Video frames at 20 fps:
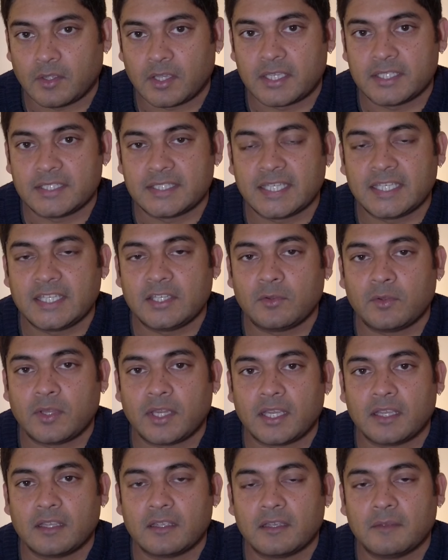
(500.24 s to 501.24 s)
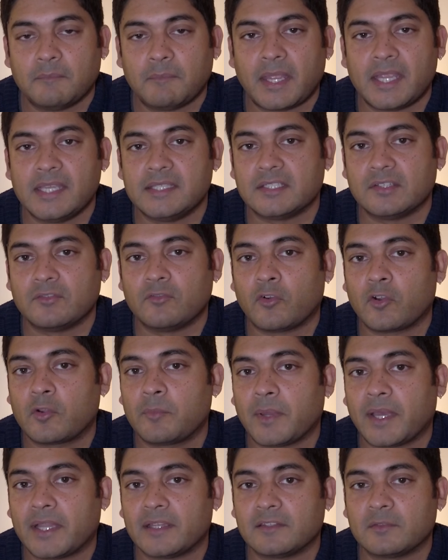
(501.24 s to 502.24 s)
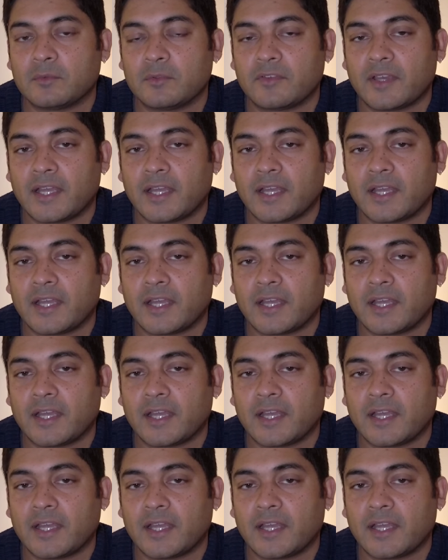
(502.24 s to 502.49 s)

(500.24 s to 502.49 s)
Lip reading: a continuing amazing rock band that